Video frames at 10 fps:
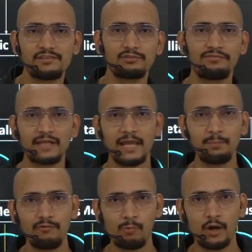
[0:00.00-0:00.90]
of type of
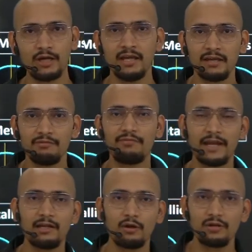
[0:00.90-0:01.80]
bond, we find
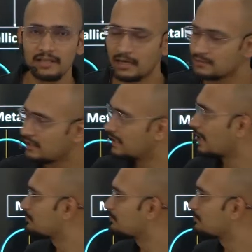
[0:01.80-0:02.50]
out there are three types